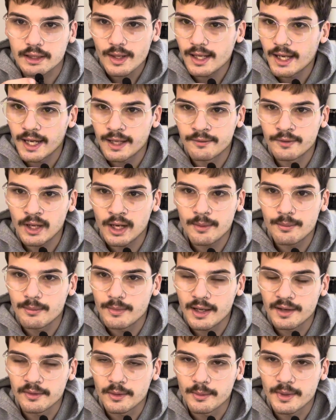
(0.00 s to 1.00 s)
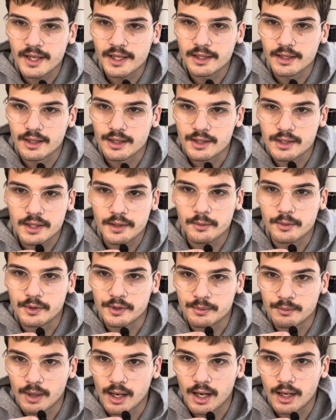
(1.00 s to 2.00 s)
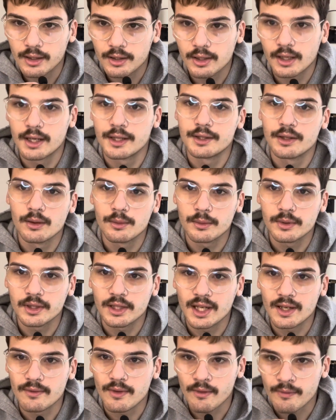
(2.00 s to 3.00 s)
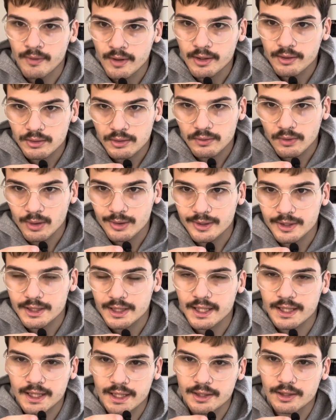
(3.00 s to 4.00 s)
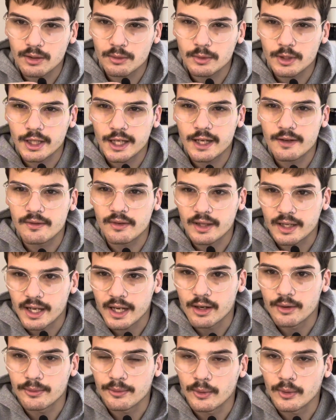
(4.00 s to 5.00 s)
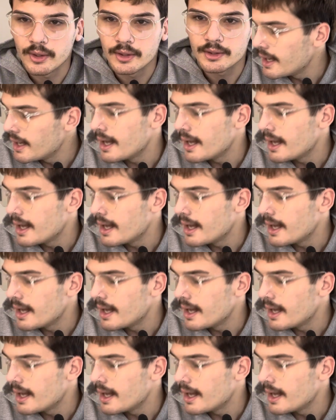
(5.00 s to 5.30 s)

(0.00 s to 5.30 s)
I have not ever made a sequels mock. I don't really have the figures for it, and I don't really have the care for it.